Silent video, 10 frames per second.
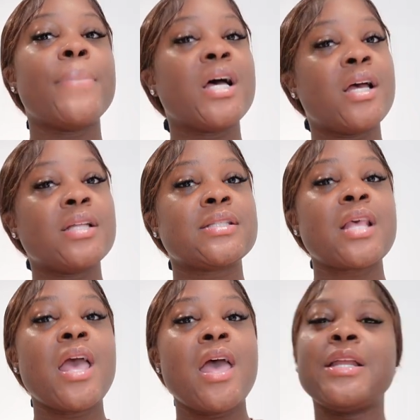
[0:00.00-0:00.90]
but
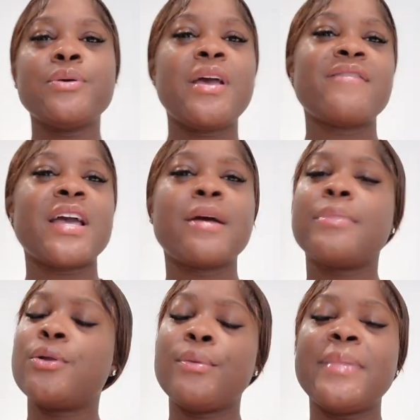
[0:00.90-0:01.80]
I do have like a
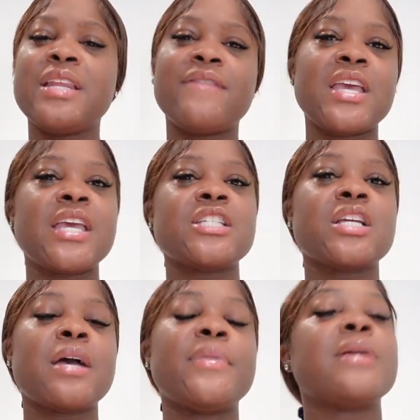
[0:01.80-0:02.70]
little mini
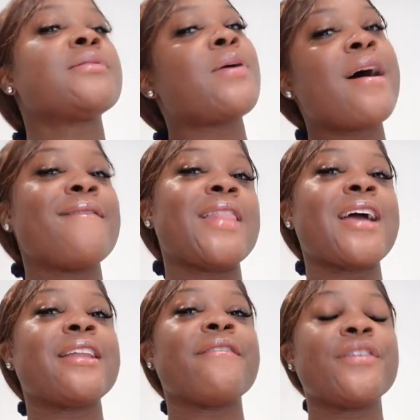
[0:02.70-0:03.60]
vacation coming up, so I'll
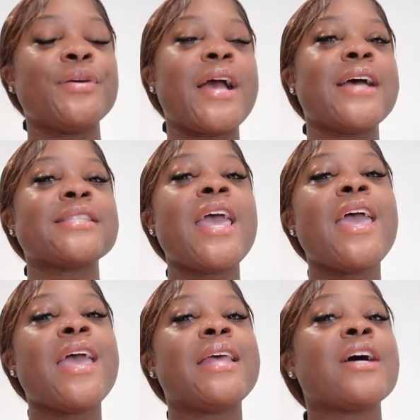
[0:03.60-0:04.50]
vlog that for you guys,
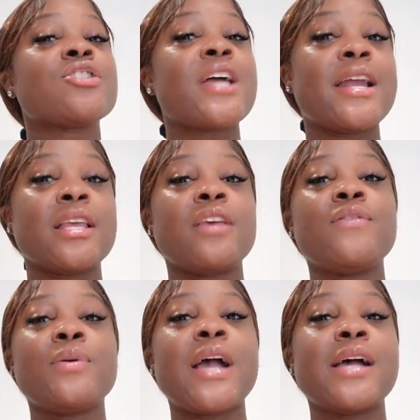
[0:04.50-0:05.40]
and I'll try to give
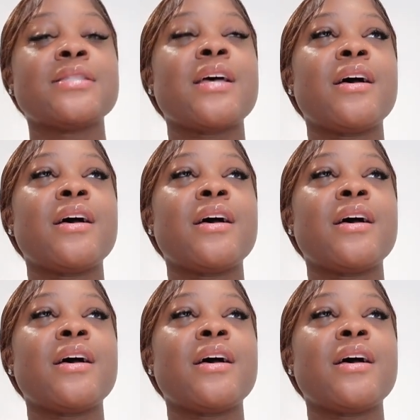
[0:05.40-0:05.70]
you guys